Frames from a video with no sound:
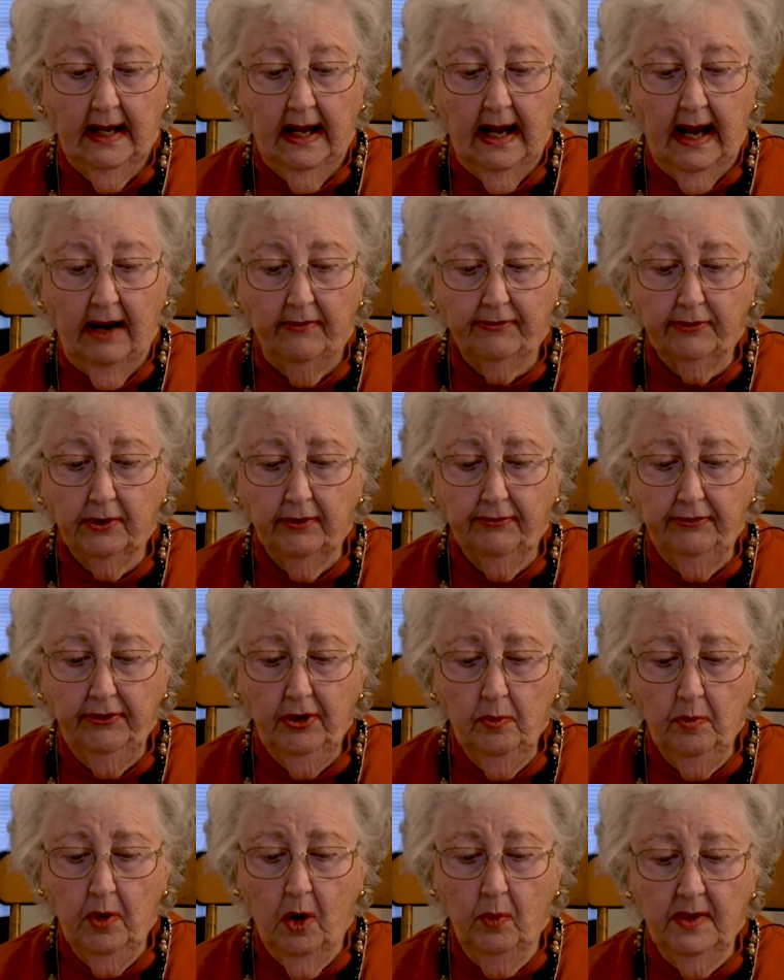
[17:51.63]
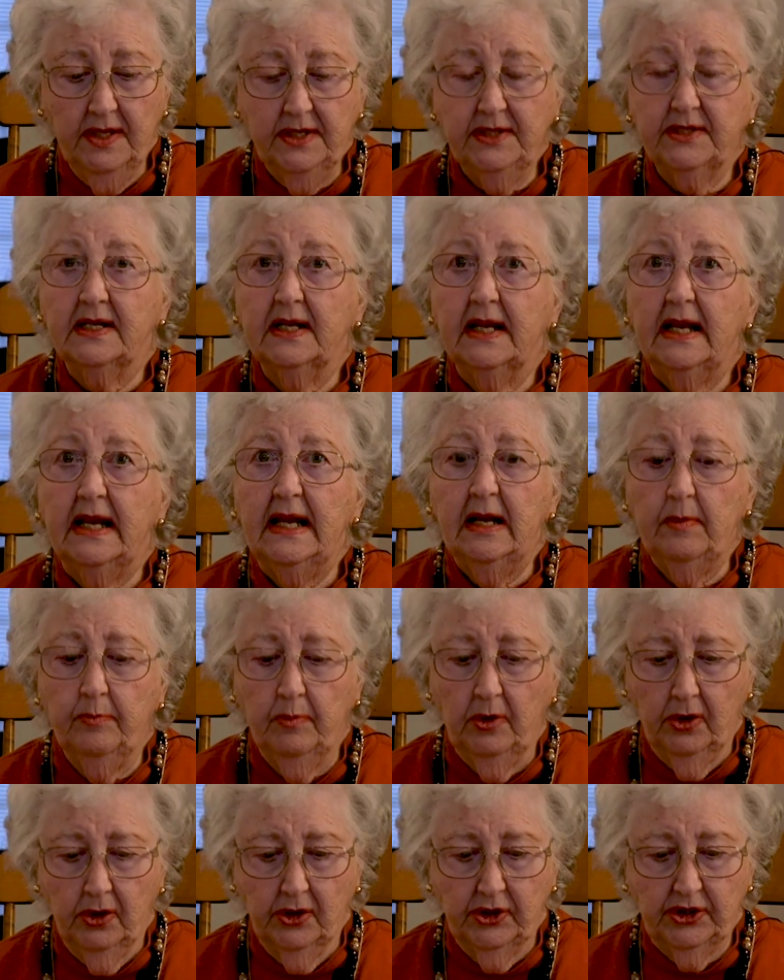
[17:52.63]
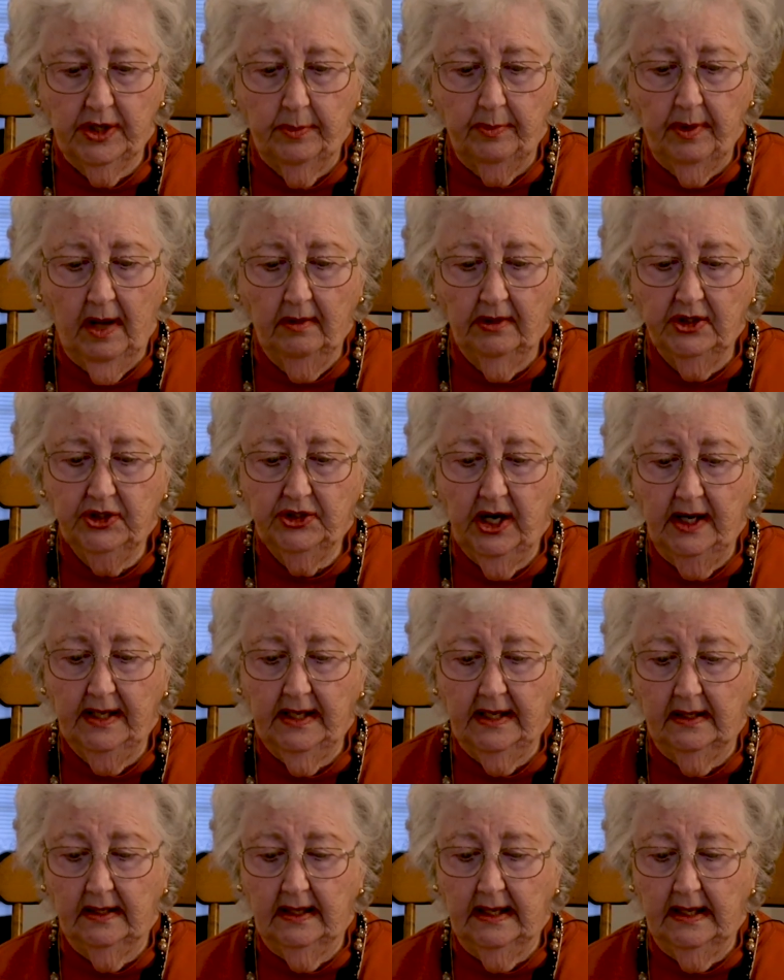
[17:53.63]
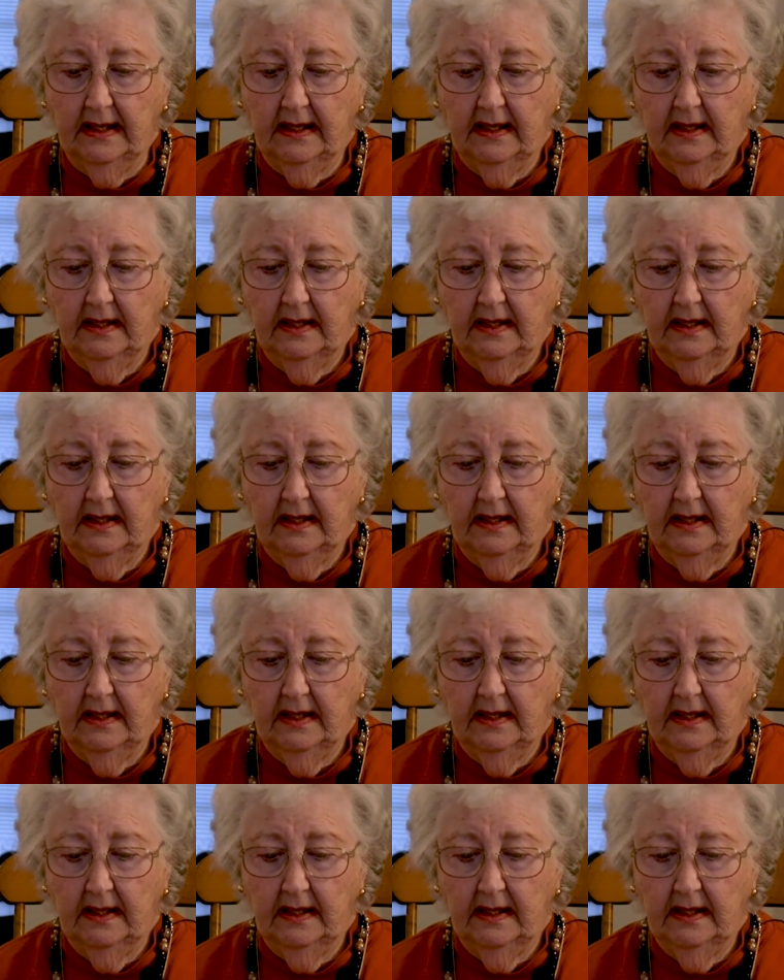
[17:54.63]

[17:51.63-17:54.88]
After a few moments, he emerged apologetically,